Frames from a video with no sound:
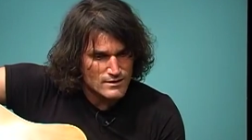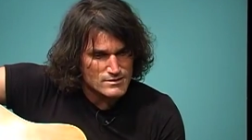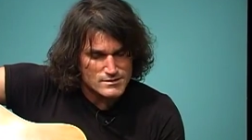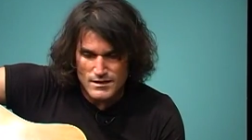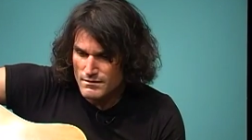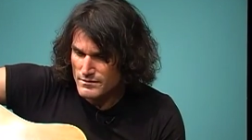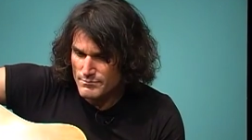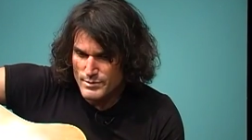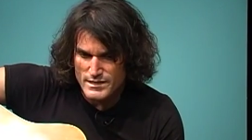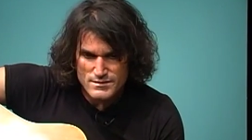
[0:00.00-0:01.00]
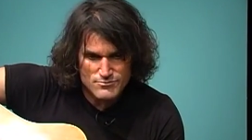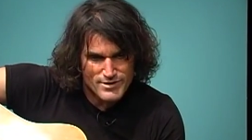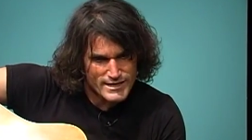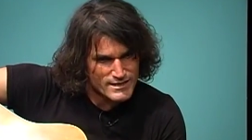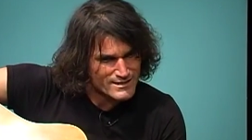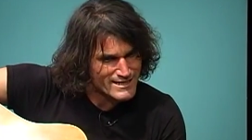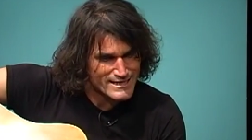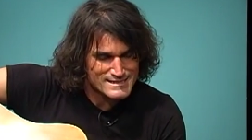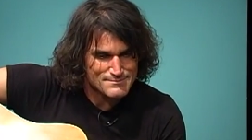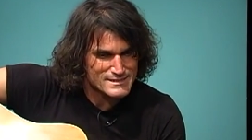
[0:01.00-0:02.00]
There's gonna be a
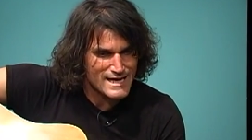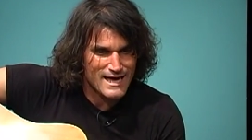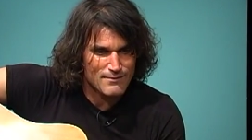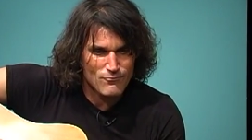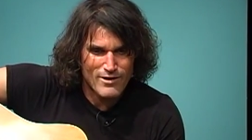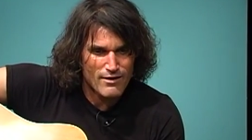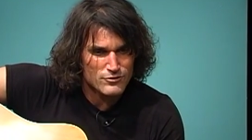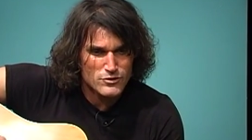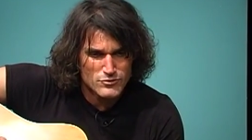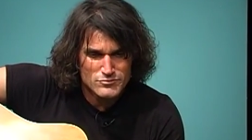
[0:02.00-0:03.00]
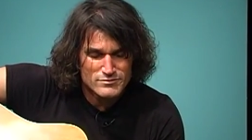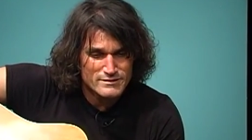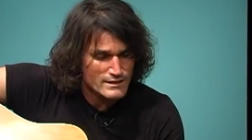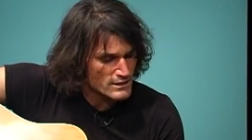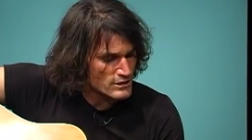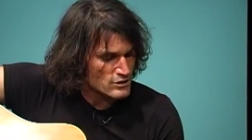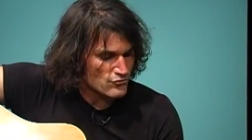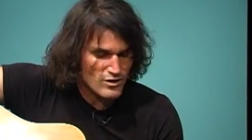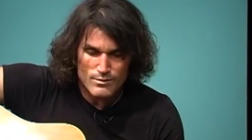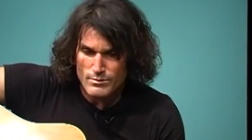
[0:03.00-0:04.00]
reckoning sometime around noon.
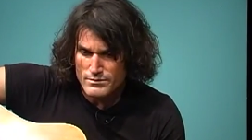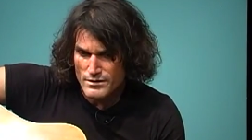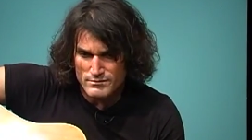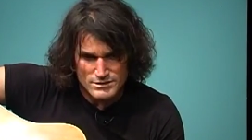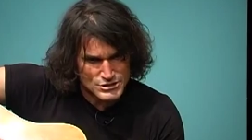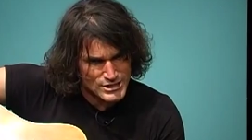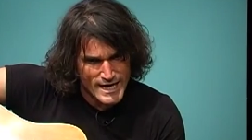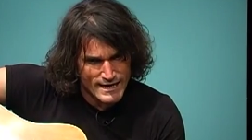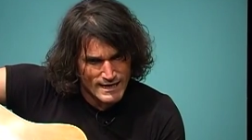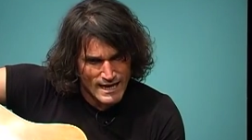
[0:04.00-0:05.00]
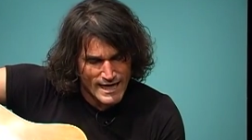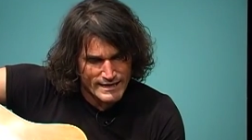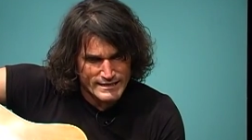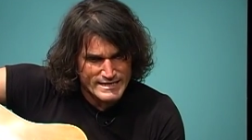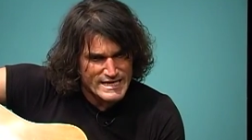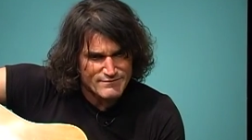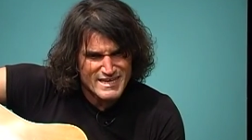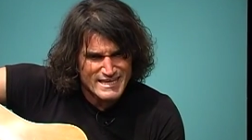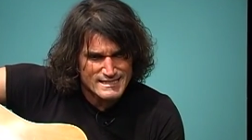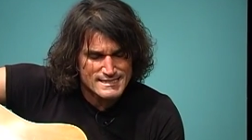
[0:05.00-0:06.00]
Trouble gonna shine like an
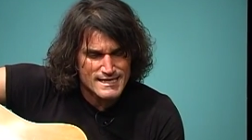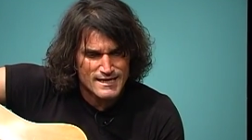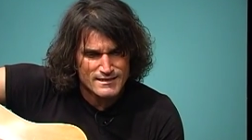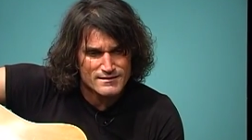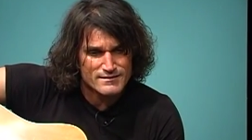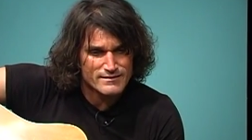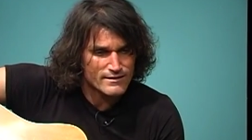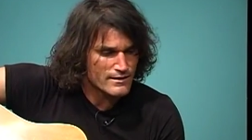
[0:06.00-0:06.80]
evening sun.